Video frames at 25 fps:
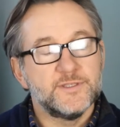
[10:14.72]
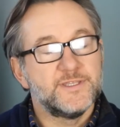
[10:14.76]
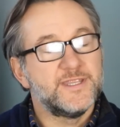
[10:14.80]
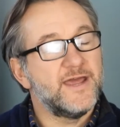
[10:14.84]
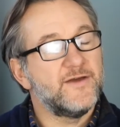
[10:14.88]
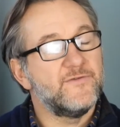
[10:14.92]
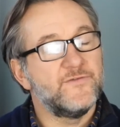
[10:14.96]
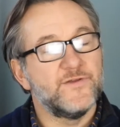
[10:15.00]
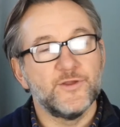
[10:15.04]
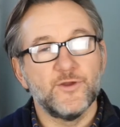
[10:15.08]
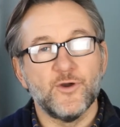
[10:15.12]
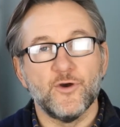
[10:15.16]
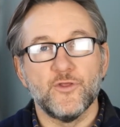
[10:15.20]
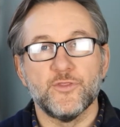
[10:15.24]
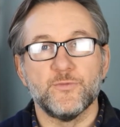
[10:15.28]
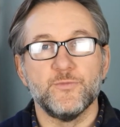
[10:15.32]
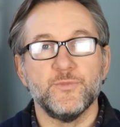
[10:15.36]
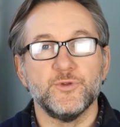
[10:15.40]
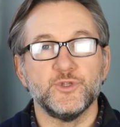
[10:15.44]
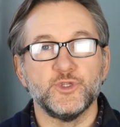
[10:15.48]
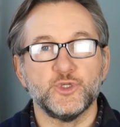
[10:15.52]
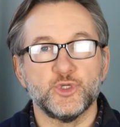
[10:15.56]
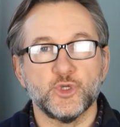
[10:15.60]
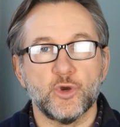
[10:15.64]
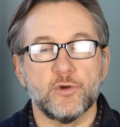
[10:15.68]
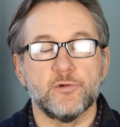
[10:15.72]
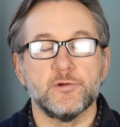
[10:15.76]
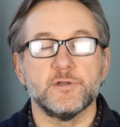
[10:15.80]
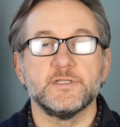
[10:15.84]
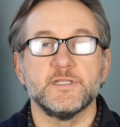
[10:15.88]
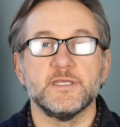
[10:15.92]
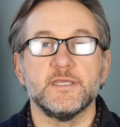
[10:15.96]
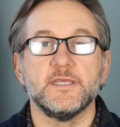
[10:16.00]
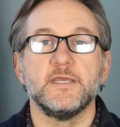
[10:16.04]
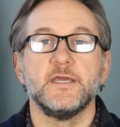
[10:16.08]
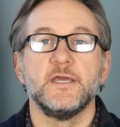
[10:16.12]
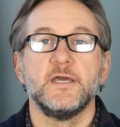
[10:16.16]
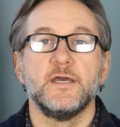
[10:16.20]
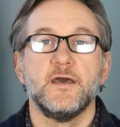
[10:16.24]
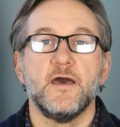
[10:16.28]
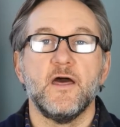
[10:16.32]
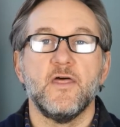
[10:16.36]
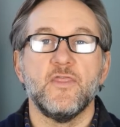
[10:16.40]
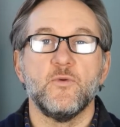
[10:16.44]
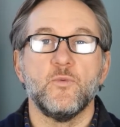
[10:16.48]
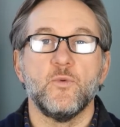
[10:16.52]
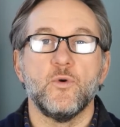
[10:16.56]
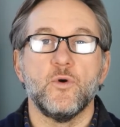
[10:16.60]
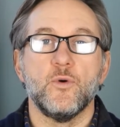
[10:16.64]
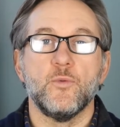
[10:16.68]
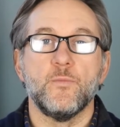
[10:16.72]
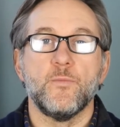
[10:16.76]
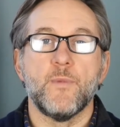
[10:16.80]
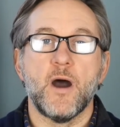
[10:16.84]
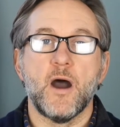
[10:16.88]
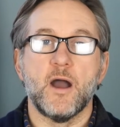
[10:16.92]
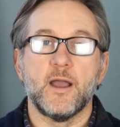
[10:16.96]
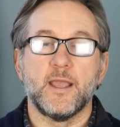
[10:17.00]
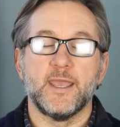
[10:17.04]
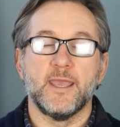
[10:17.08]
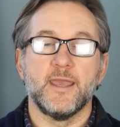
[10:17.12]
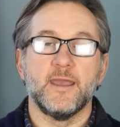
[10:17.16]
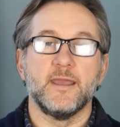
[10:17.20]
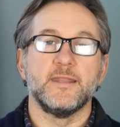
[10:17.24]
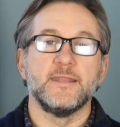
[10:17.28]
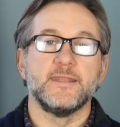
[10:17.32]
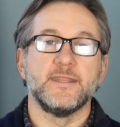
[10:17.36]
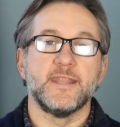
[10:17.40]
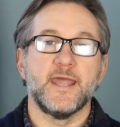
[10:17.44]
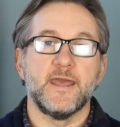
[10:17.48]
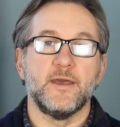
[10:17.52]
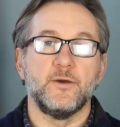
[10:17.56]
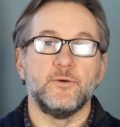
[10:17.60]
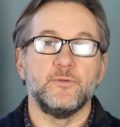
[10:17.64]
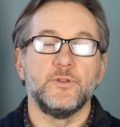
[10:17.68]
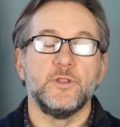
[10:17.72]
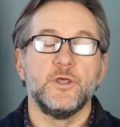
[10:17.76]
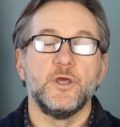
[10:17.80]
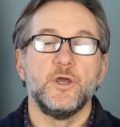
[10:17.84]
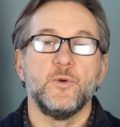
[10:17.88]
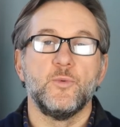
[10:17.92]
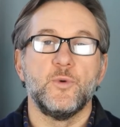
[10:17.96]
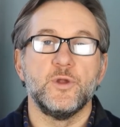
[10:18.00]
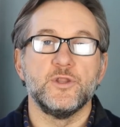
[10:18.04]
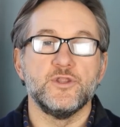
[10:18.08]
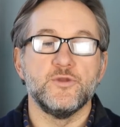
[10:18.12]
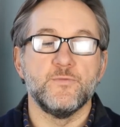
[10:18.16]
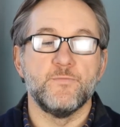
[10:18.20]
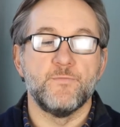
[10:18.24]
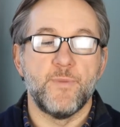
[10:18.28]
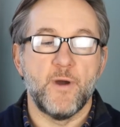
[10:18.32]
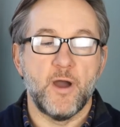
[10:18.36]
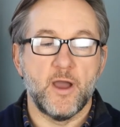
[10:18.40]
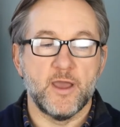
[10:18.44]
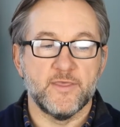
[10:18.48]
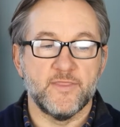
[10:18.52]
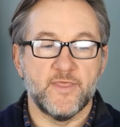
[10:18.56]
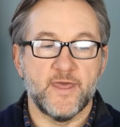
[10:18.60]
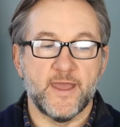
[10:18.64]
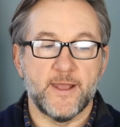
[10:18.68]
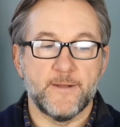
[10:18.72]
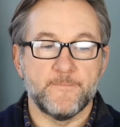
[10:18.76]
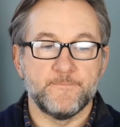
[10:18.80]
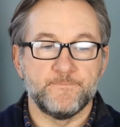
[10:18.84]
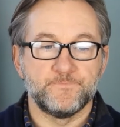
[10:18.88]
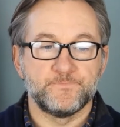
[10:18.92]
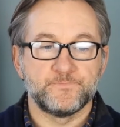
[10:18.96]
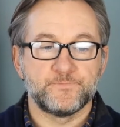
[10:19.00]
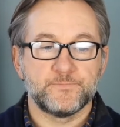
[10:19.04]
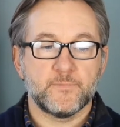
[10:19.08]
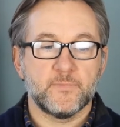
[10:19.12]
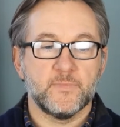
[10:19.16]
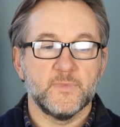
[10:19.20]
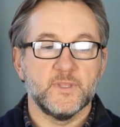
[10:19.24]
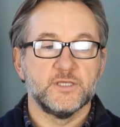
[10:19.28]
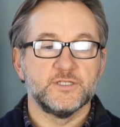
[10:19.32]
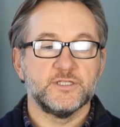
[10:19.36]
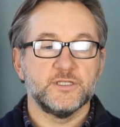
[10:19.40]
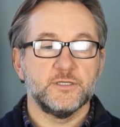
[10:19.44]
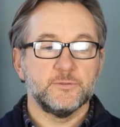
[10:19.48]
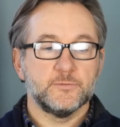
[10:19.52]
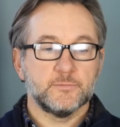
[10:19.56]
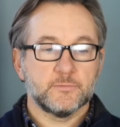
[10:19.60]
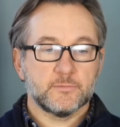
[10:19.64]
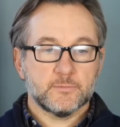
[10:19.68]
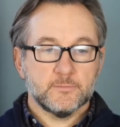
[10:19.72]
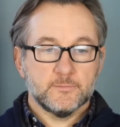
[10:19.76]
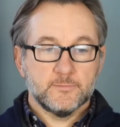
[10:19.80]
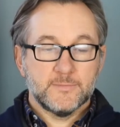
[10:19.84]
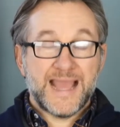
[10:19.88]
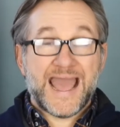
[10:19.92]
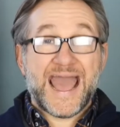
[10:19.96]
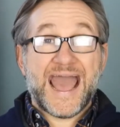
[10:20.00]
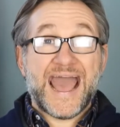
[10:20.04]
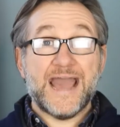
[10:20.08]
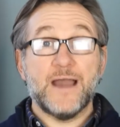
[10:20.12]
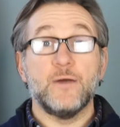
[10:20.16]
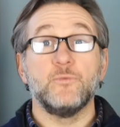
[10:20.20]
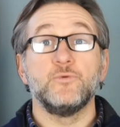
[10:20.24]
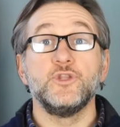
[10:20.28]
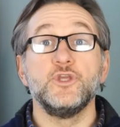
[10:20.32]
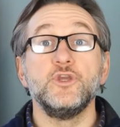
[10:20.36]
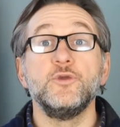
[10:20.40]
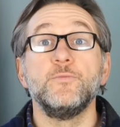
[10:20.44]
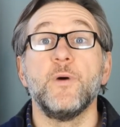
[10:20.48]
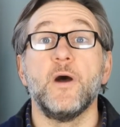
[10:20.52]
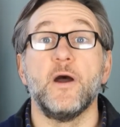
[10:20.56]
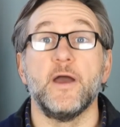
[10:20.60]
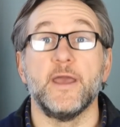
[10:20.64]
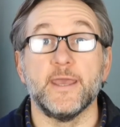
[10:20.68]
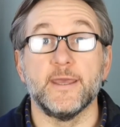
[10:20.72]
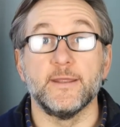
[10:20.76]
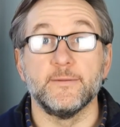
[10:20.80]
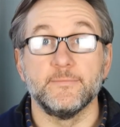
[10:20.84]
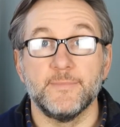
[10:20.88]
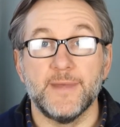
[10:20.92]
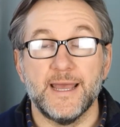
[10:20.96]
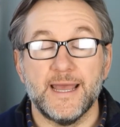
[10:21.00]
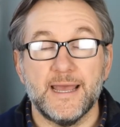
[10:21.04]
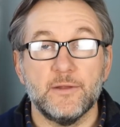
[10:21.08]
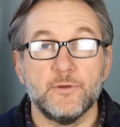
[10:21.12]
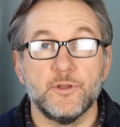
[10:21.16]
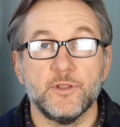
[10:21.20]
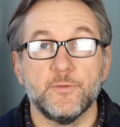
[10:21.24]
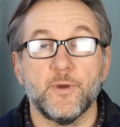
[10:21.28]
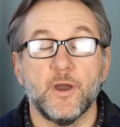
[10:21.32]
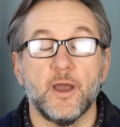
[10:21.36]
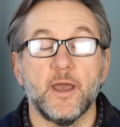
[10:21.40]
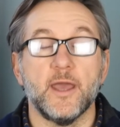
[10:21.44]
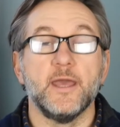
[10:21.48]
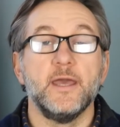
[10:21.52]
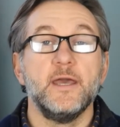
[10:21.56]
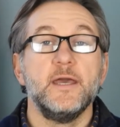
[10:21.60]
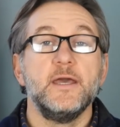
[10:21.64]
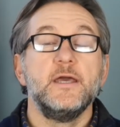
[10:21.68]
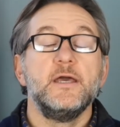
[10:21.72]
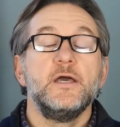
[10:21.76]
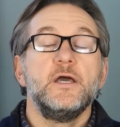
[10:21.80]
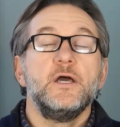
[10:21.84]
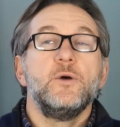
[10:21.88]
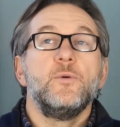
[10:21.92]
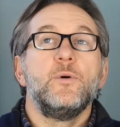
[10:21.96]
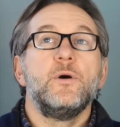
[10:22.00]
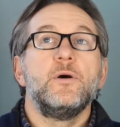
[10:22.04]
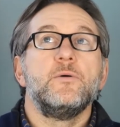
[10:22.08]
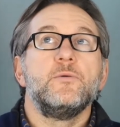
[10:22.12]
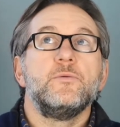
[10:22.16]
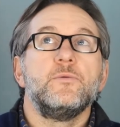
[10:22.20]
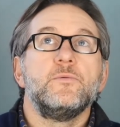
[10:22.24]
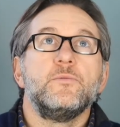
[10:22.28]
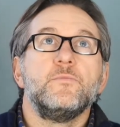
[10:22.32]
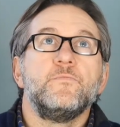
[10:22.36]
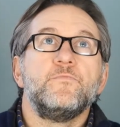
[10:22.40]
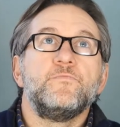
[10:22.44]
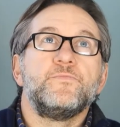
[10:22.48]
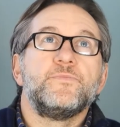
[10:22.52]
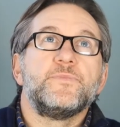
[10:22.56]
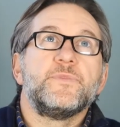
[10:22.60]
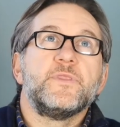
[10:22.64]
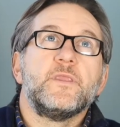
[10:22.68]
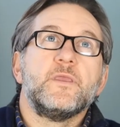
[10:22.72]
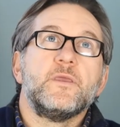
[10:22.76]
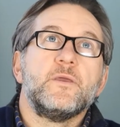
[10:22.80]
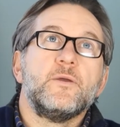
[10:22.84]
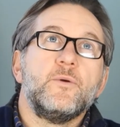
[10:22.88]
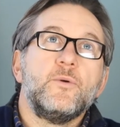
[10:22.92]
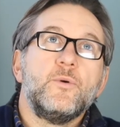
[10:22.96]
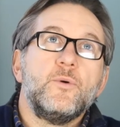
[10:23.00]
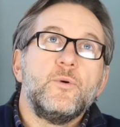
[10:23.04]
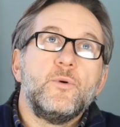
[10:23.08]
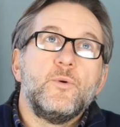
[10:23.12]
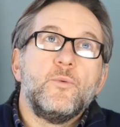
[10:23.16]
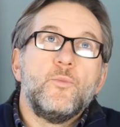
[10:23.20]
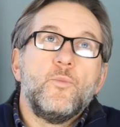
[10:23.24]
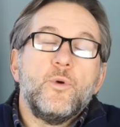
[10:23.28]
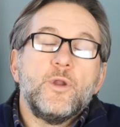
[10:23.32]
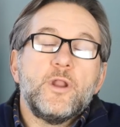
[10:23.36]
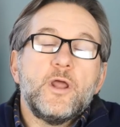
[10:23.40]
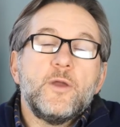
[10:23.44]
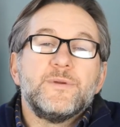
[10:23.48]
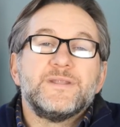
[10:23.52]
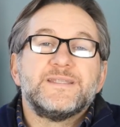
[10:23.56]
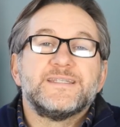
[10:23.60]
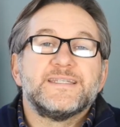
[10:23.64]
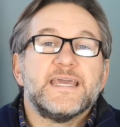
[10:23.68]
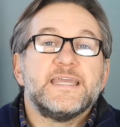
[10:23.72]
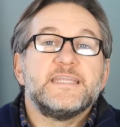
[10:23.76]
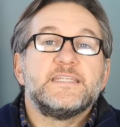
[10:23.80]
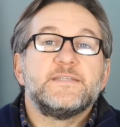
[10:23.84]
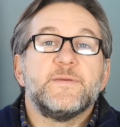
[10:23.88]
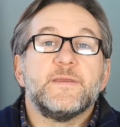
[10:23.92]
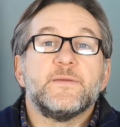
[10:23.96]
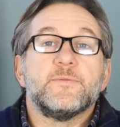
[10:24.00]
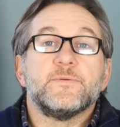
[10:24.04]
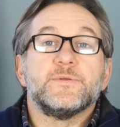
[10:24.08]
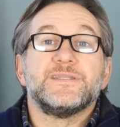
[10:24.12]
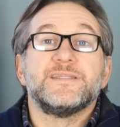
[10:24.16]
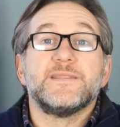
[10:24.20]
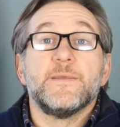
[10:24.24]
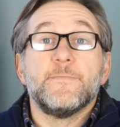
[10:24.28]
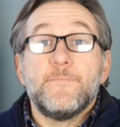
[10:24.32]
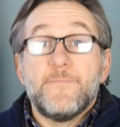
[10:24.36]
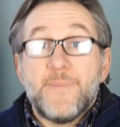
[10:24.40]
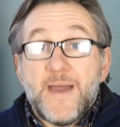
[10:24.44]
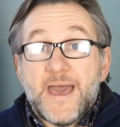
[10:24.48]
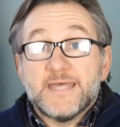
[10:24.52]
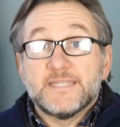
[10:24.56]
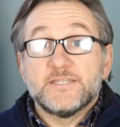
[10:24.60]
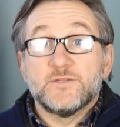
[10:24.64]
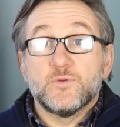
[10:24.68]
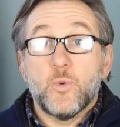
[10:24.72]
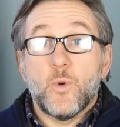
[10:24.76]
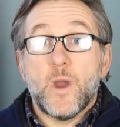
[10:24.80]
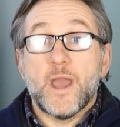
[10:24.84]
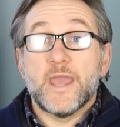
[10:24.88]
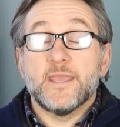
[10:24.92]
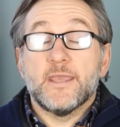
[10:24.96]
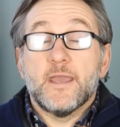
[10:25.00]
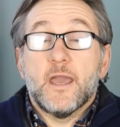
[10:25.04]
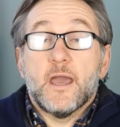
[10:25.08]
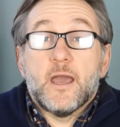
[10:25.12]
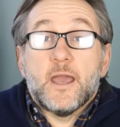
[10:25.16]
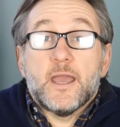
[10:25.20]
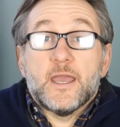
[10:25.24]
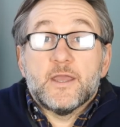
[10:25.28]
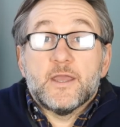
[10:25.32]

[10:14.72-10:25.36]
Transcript: definitely got the majority of the world market nailed when you buy that. So how do you buy it? Well, what I would say to people is the best way